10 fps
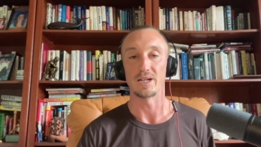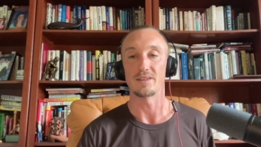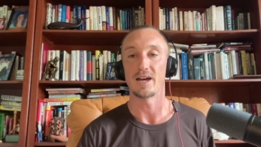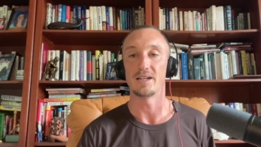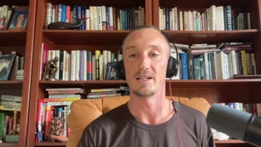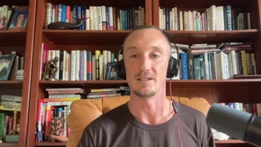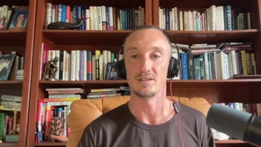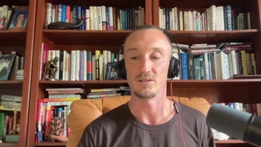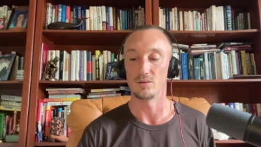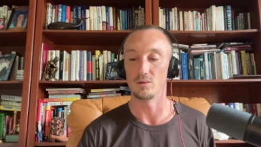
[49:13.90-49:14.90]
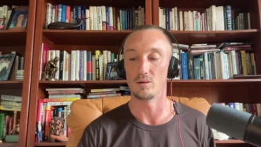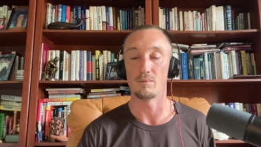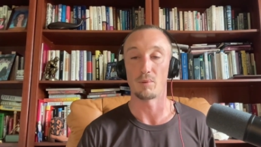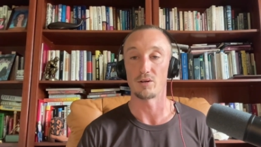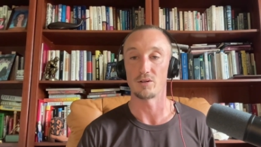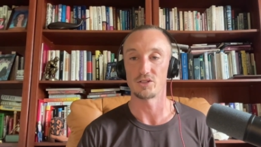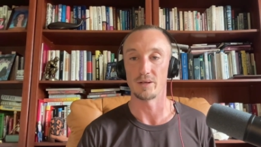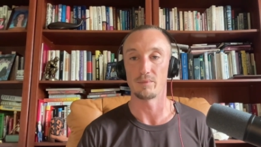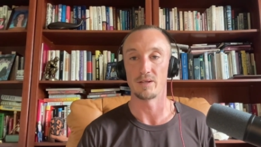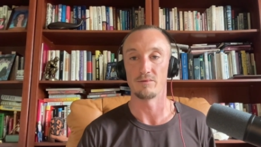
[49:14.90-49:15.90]
that into a
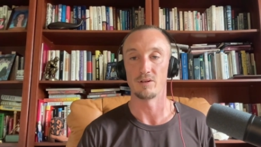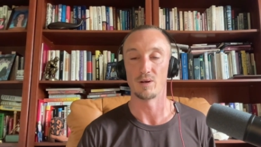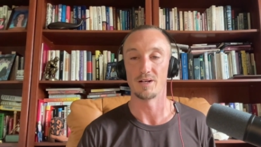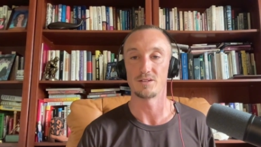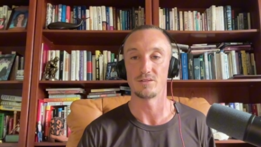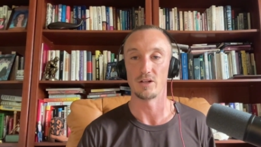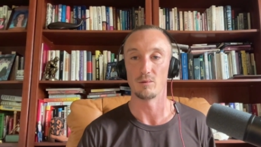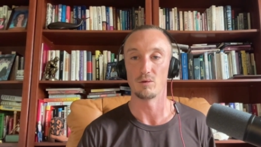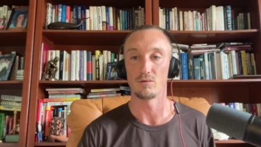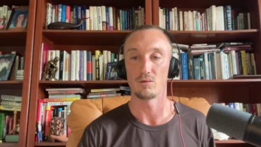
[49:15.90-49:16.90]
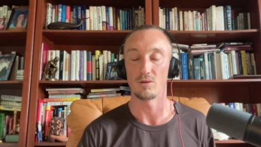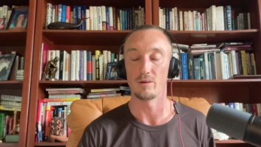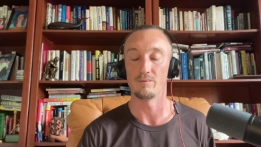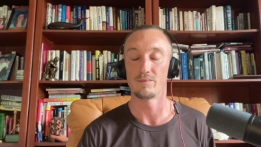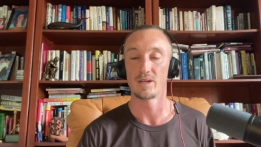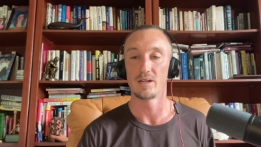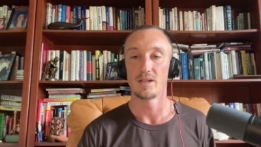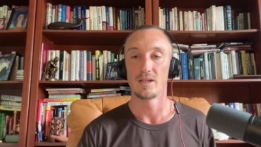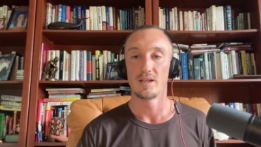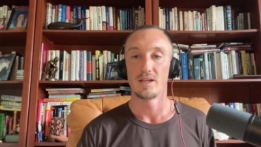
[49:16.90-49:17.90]
partnership if and when it's available for them,
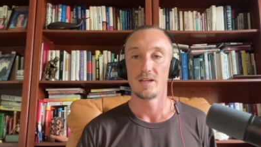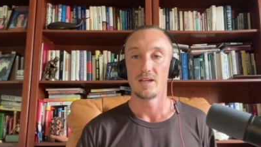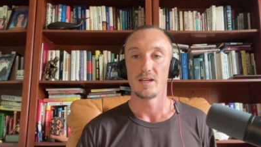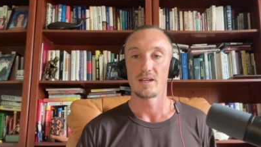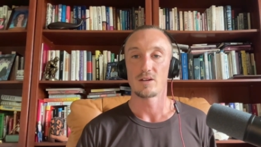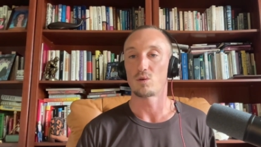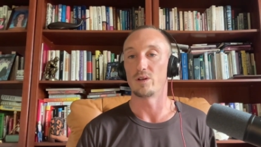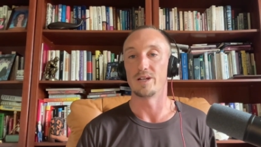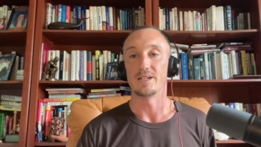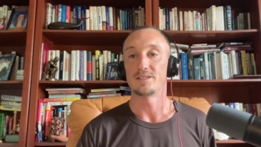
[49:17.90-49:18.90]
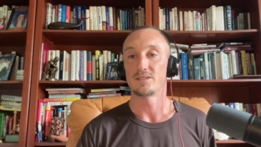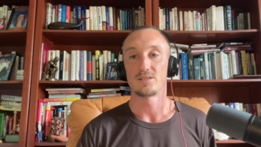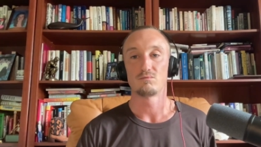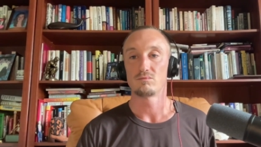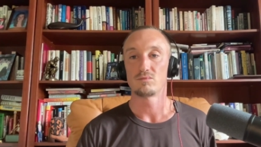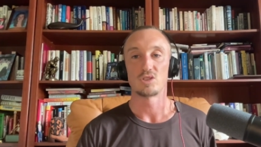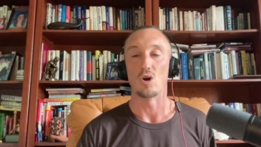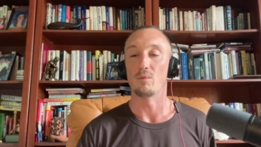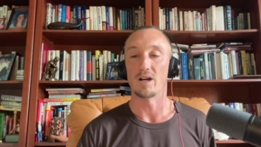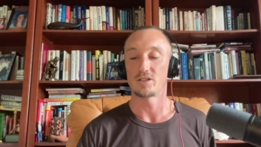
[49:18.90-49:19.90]
creates so
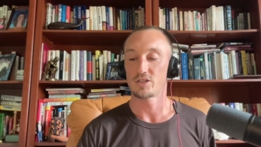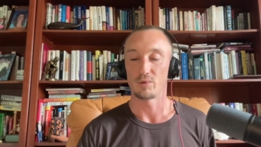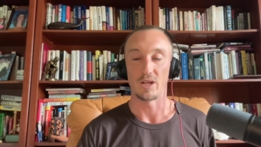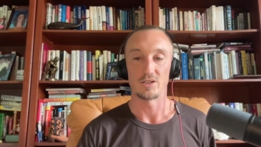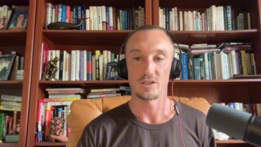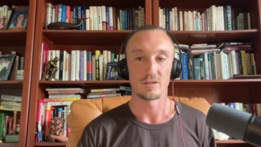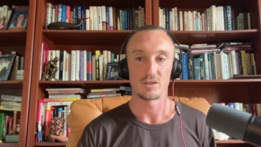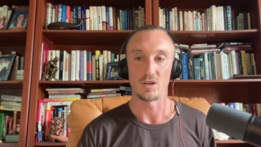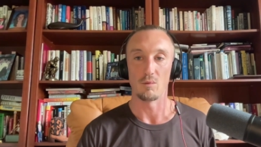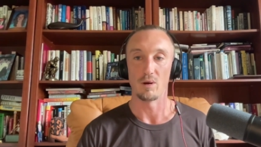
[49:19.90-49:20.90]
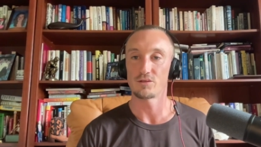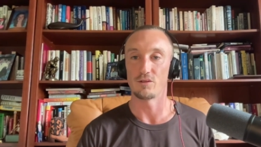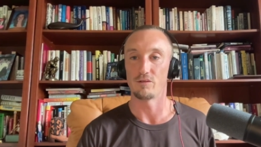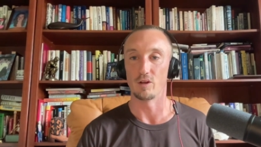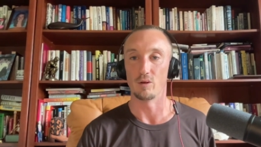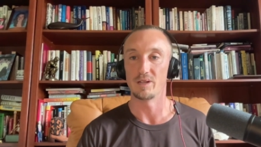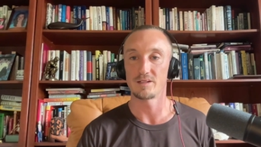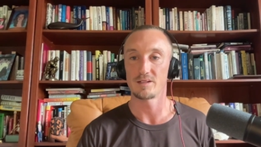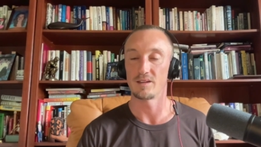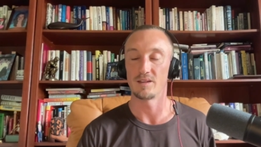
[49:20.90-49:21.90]
much pleasure, so much fulfillment
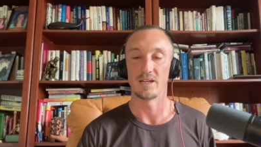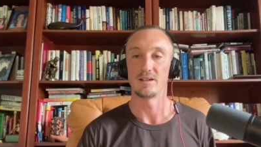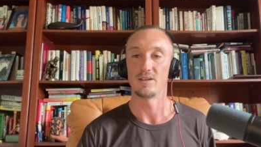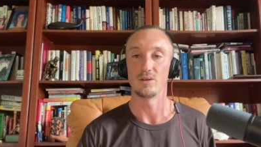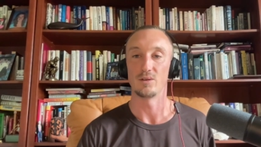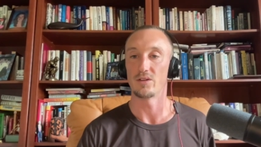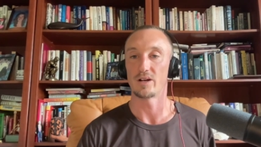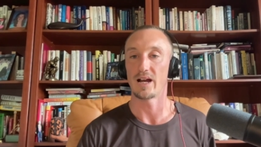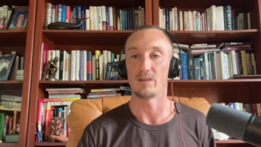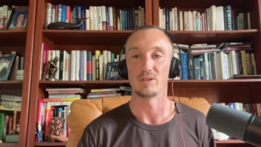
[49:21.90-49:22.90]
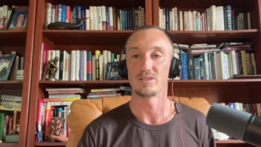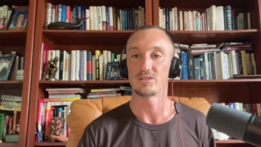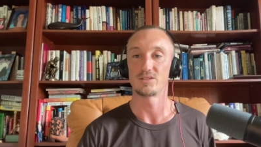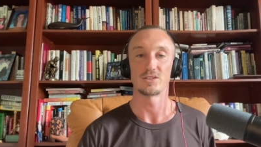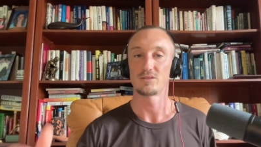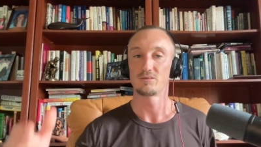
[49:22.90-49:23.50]
that those other habits just,